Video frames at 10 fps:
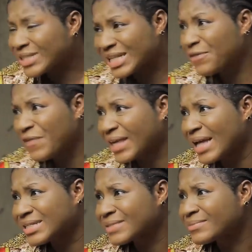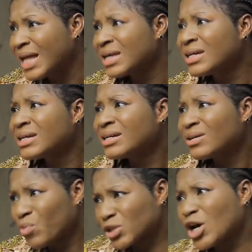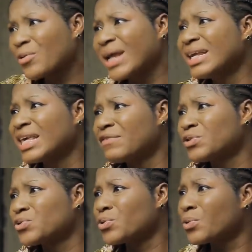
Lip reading: your certificate was not rightly given